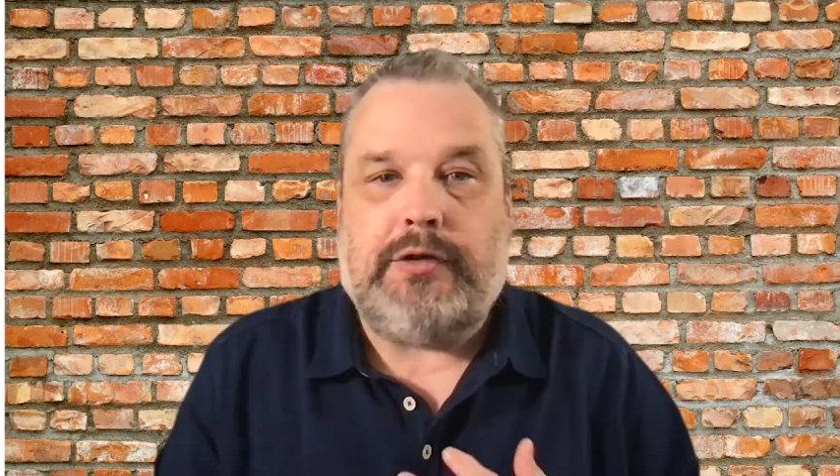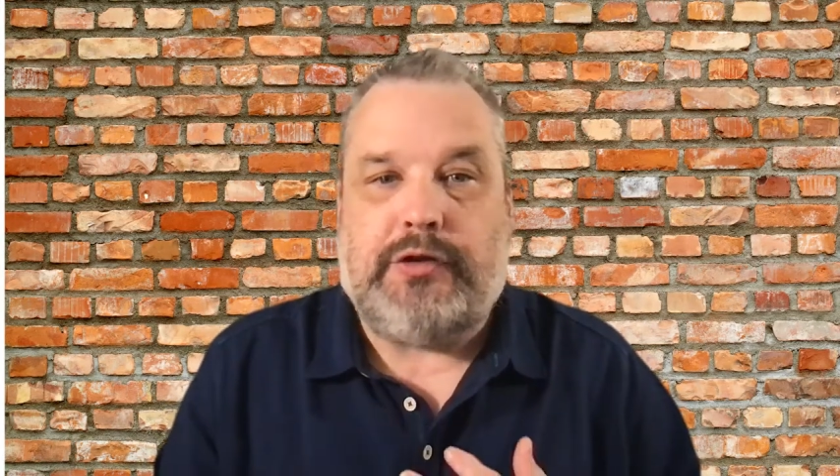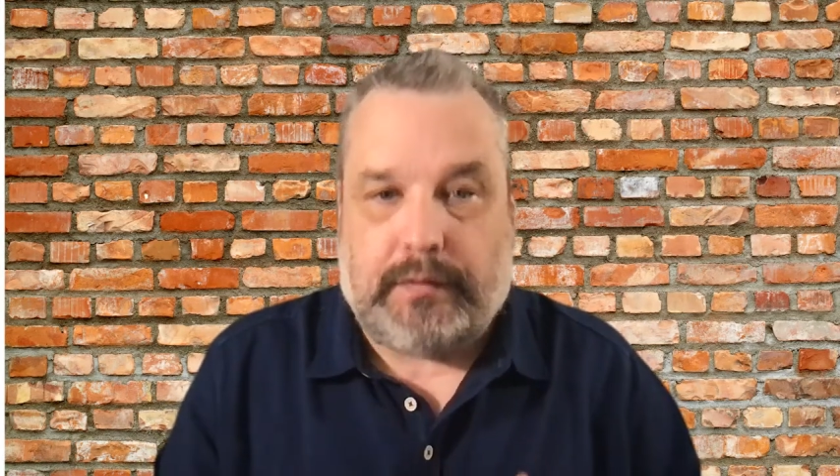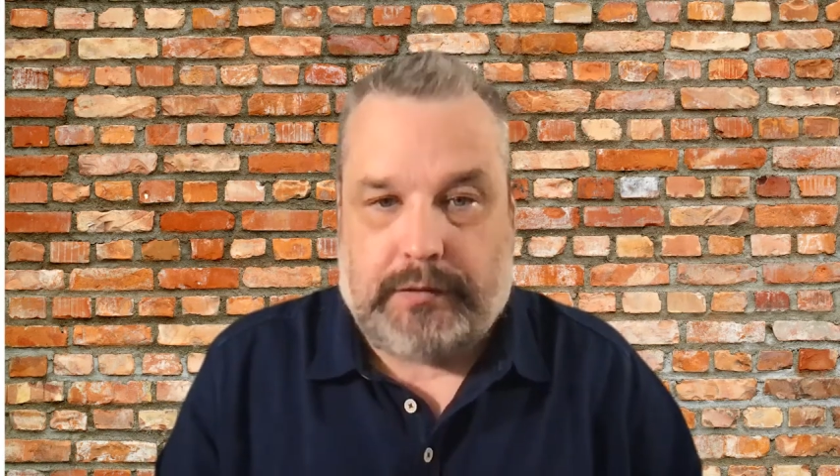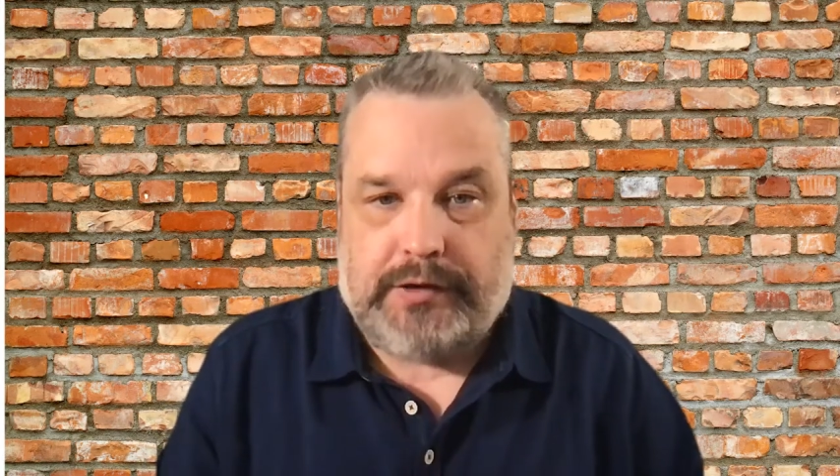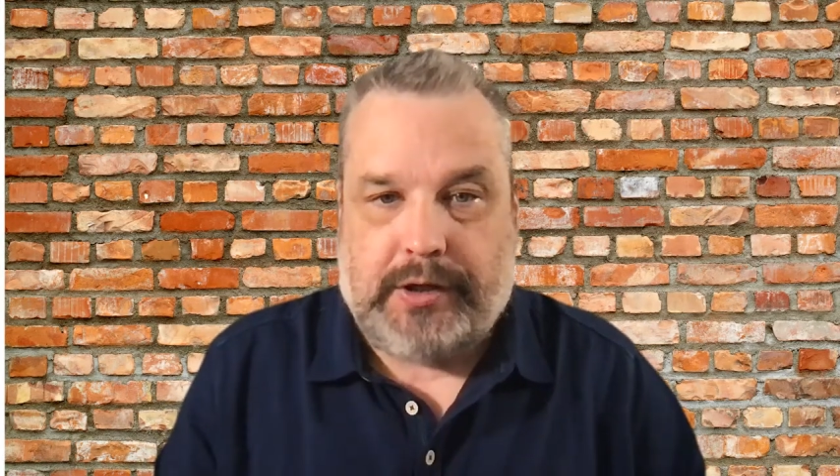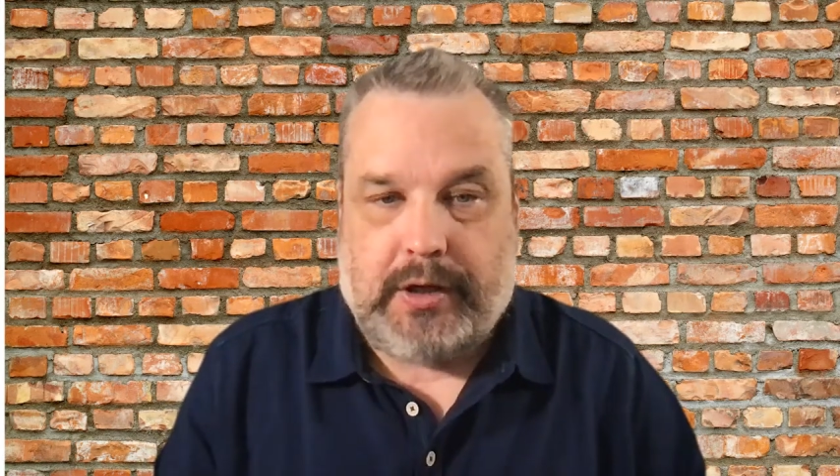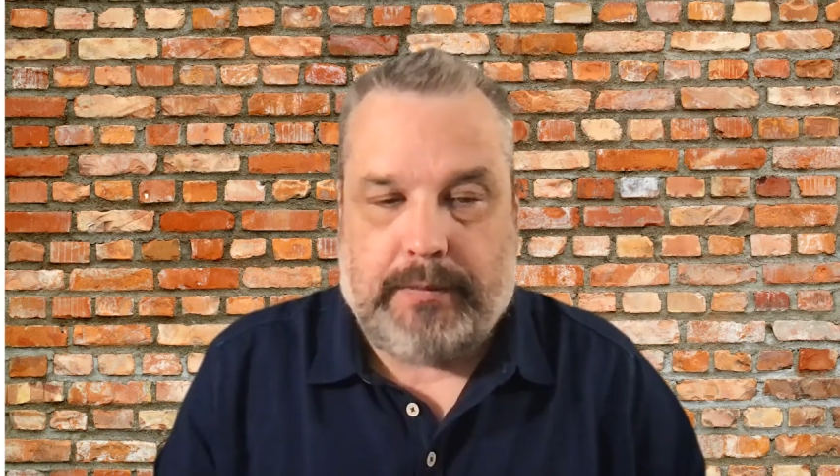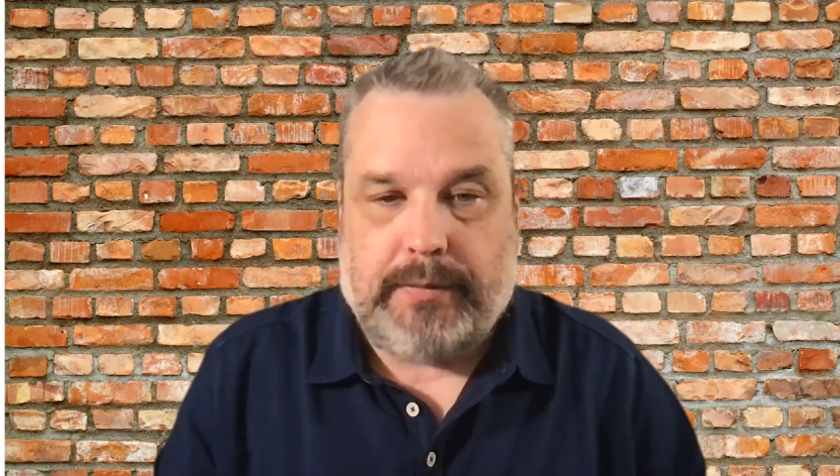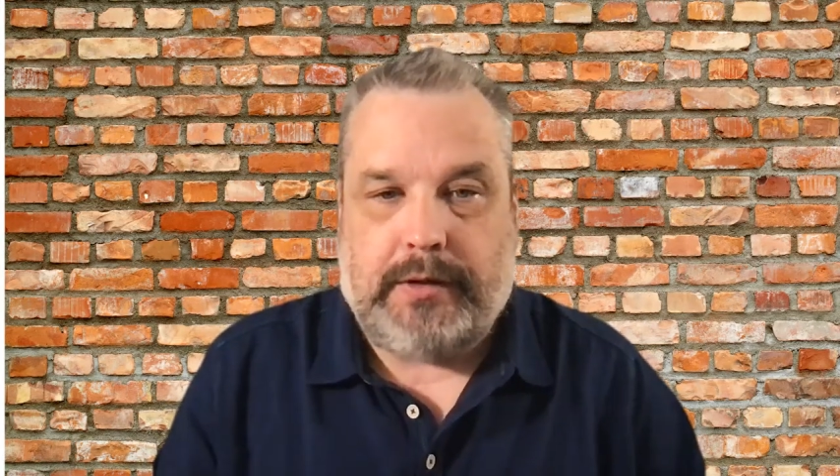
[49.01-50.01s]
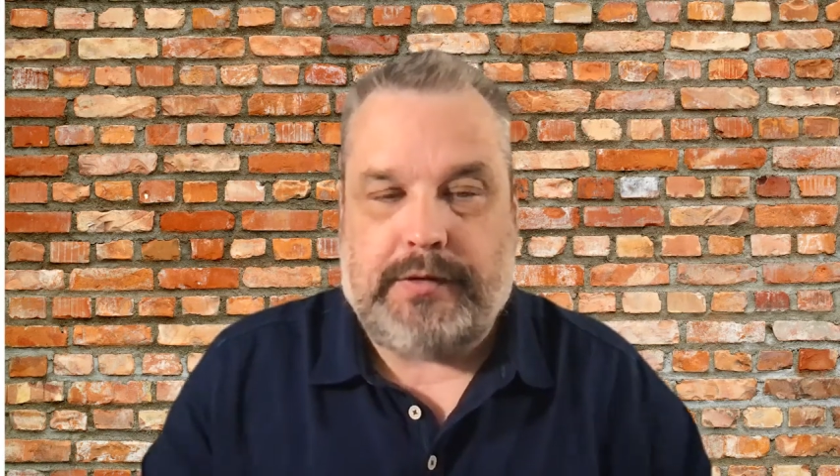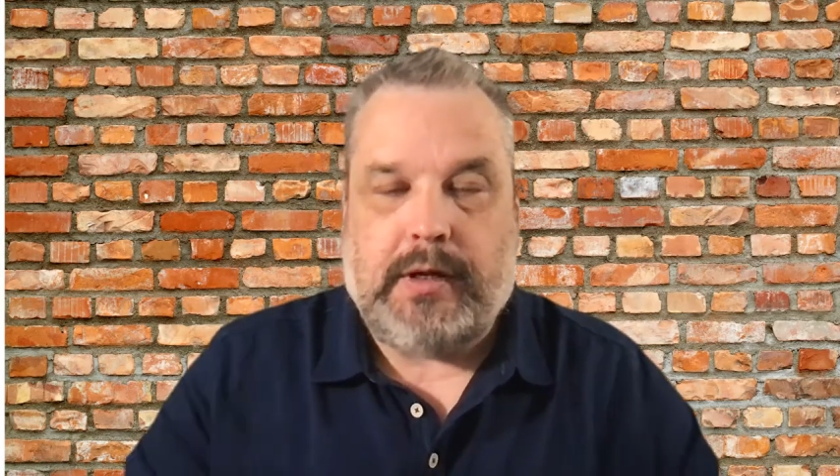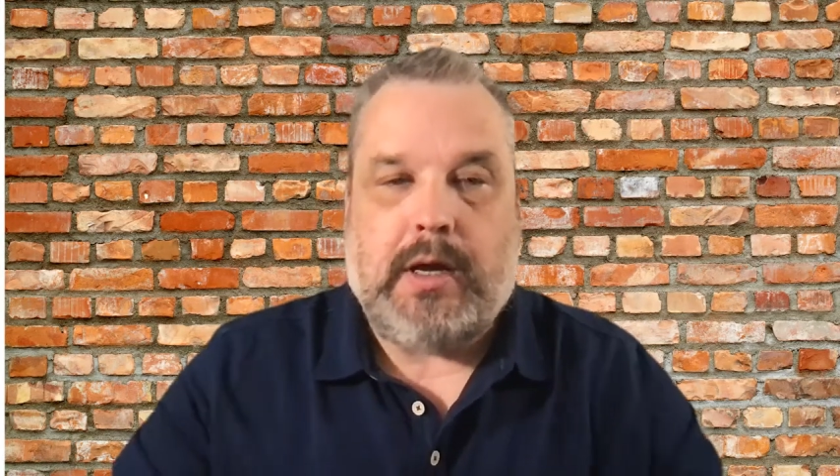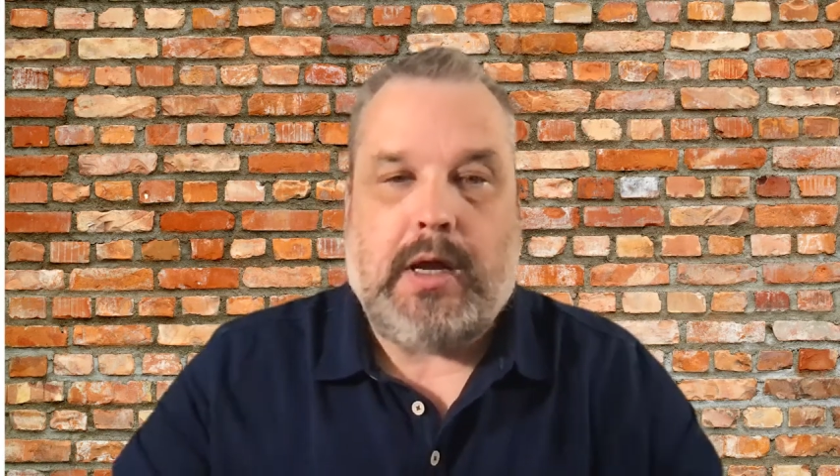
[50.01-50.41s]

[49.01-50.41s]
servicing companies.